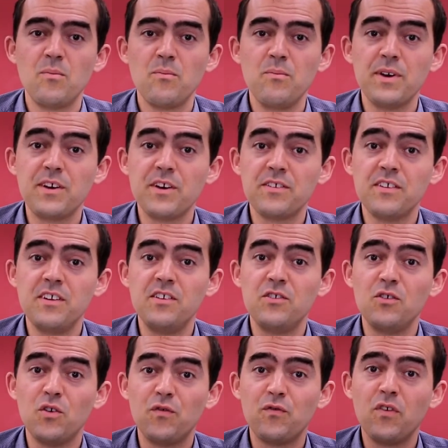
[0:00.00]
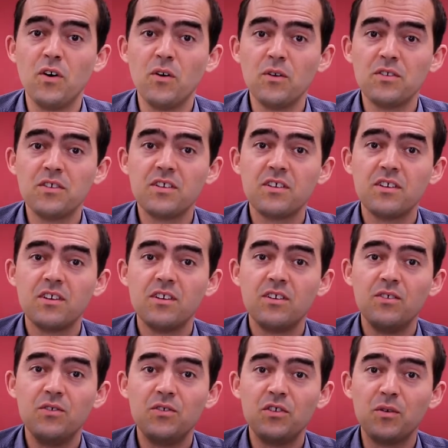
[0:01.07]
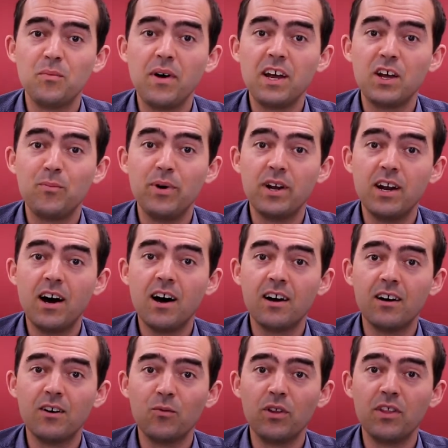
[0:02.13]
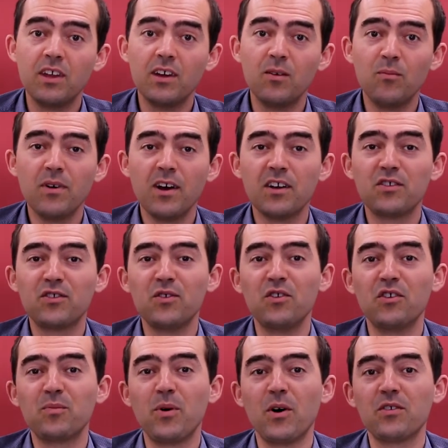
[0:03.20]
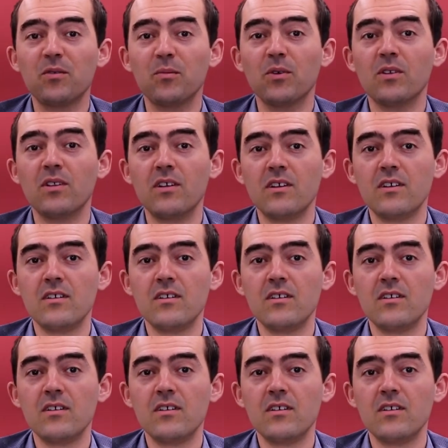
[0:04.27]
Because it is your fault, you should make banana with him as soon as possible.